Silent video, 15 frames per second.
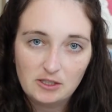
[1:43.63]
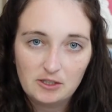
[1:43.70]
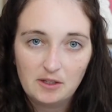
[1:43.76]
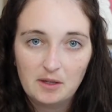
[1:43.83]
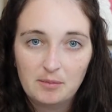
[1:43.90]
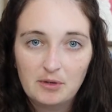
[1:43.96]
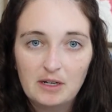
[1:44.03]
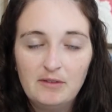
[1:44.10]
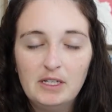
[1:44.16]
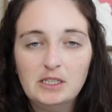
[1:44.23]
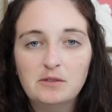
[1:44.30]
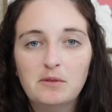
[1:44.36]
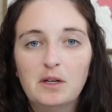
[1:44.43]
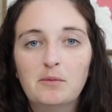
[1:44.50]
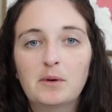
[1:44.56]
So the
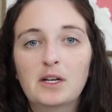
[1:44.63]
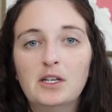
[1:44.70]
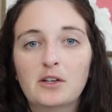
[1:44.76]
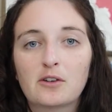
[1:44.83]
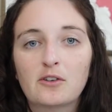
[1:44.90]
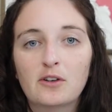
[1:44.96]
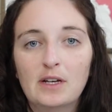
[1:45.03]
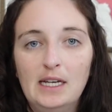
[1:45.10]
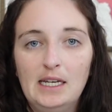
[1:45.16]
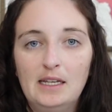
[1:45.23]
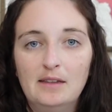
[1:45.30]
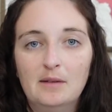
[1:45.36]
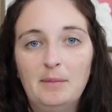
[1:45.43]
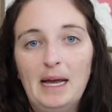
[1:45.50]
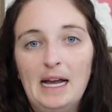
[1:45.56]
previous one where you're
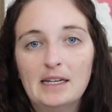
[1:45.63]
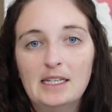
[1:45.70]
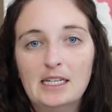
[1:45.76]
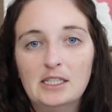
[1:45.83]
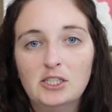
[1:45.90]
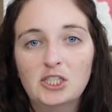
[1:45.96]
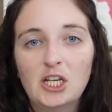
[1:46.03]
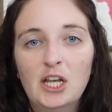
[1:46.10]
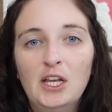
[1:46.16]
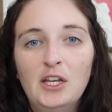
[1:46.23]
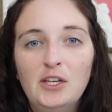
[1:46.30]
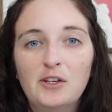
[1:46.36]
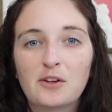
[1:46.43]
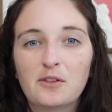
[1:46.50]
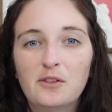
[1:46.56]
creating the package,
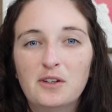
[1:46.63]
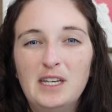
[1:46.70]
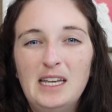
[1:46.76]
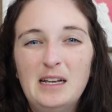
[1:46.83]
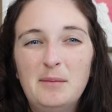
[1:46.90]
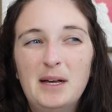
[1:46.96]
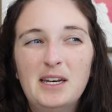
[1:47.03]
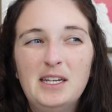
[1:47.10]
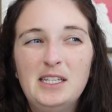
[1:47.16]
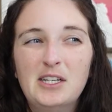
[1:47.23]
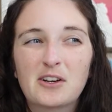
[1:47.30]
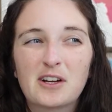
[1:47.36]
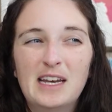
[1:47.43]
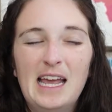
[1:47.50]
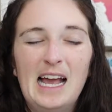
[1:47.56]
you're looking about 1.5
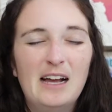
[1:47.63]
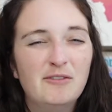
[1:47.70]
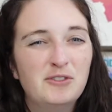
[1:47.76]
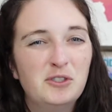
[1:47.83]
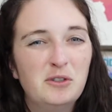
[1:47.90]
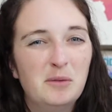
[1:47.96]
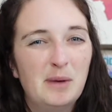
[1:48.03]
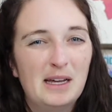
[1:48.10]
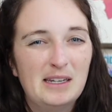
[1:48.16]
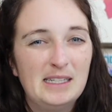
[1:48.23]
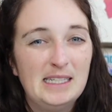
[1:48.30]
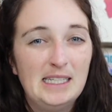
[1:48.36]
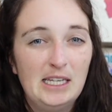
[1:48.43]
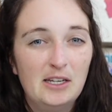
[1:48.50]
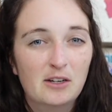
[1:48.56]
years to about a
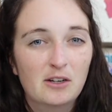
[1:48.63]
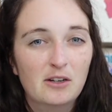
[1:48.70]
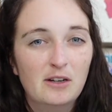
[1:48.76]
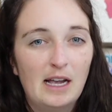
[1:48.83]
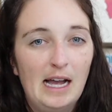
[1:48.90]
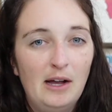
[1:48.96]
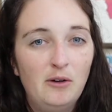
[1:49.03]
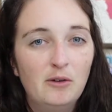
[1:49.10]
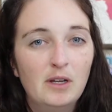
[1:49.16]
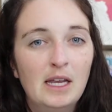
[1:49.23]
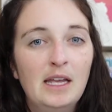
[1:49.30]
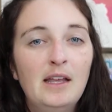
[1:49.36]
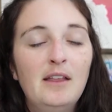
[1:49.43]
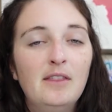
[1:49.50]
year out.